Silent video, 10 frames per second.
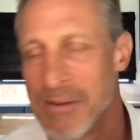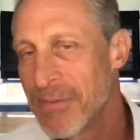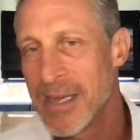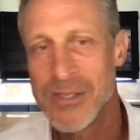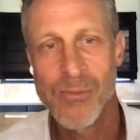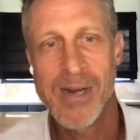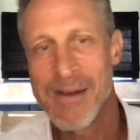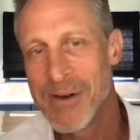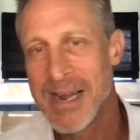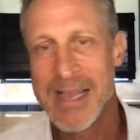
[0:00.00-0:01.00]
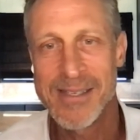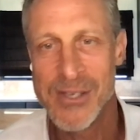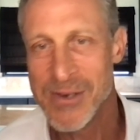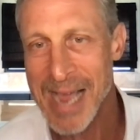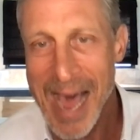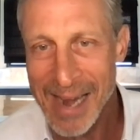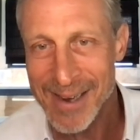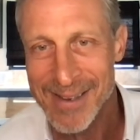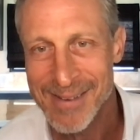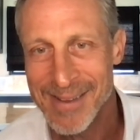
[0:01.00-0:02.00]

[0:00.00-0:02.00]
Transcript: reflux whatever it is you got